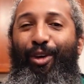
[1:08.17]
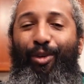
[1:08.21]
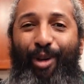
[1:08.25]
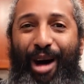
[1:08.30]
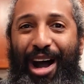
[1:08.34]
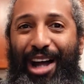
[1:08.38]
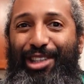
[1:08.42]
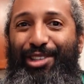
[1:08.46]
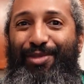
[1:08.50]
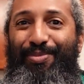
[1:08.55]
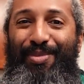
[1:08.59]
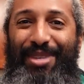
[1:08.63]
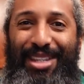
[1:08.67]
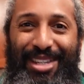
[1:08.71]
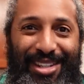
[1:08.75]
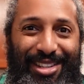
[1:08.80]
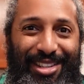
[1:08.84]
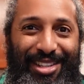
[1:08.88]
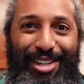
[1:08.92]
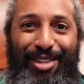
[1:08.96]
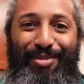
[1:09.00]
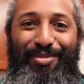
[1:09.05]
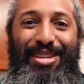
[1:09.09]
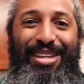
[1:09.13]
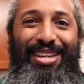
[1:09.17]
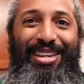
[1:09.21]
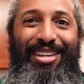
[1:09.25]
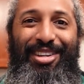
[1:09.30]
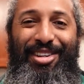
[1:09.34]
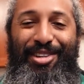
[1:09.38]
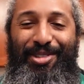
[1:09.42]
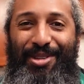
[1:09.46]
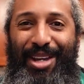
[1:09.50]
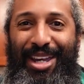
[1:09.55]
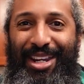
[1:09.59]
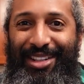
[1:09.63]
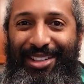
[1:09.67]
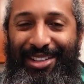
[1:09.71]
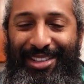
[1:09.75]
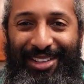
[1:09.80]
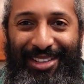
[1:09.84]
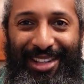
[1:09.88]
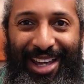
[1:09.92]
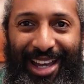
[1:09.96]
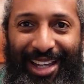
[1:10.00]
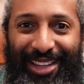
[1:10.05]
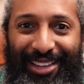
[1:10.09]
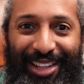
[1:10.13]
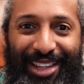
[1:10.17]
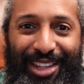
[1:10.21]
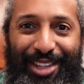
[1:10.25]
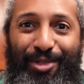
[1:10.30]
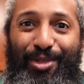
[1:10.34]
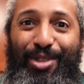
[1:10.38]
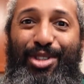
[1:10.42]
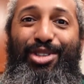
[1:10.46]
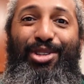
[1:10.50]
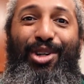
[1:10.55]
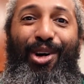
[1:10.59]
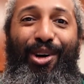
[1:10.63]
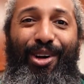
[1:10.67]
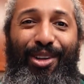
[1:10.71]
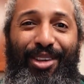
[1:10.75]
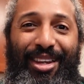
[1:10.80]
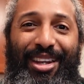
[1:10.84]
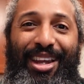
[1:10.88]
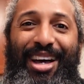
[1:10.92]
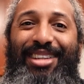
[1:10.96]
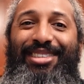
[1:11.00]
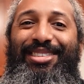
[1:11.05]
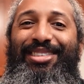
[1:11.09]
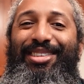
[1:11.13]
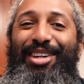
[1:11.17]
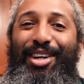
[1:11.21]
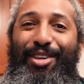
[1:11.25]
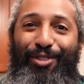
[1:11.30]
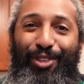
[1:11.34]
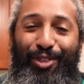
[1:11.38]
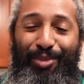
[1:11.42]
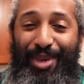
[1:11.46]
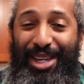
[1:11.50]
watch media being created in that language, all of that stuff.